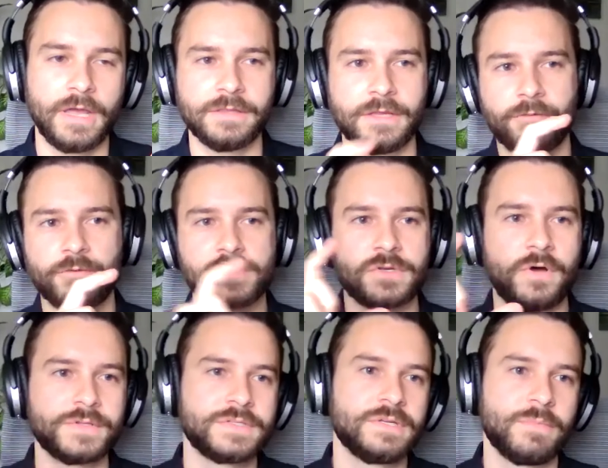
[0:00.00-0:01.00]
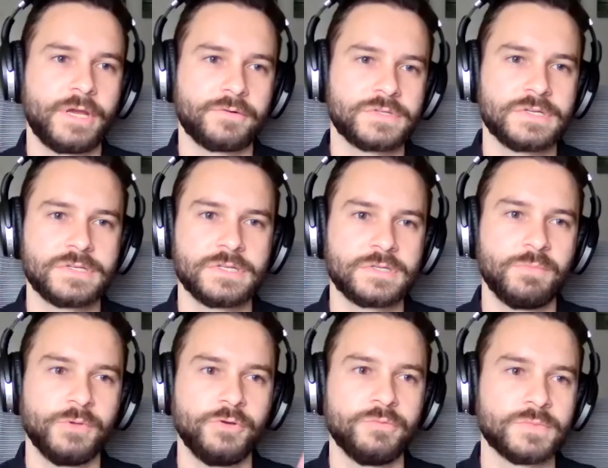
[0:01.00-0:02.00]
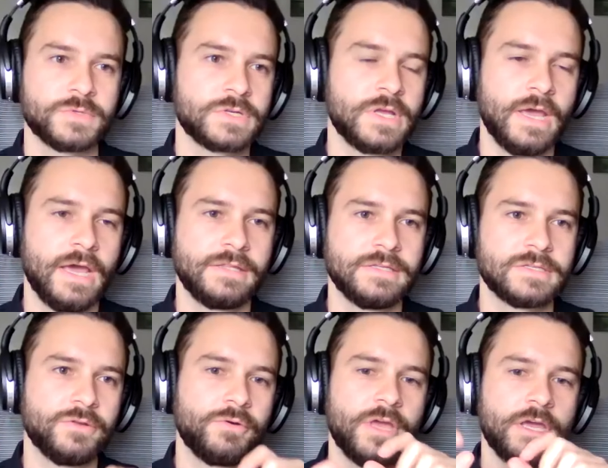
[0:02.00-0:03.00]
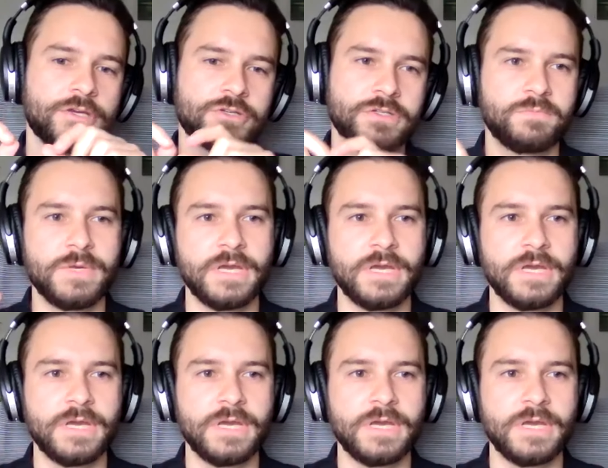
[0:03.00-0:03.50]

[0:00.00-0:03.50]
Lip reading: and that it results in microcystis blooms at these locations.